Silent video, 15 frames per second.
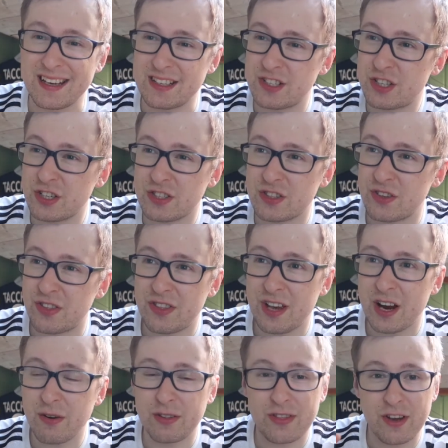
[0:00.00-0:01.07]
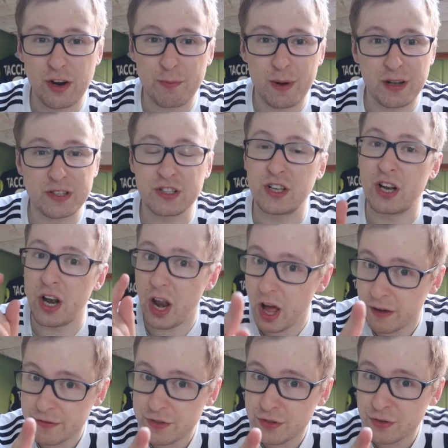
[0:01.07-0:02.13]
is just there and thereabouts,
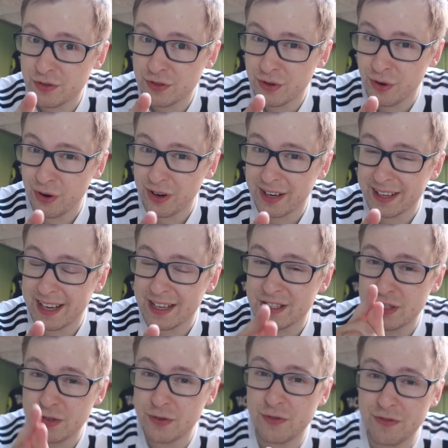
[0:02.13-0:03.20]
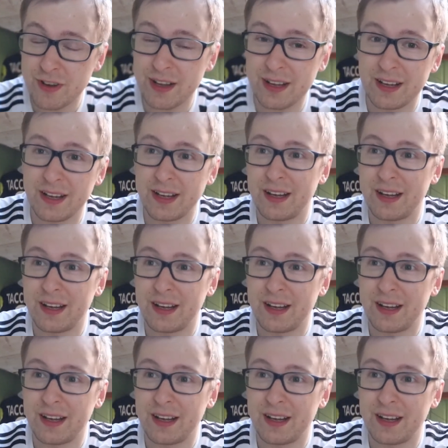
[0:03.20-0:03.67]
loves to score against Juve.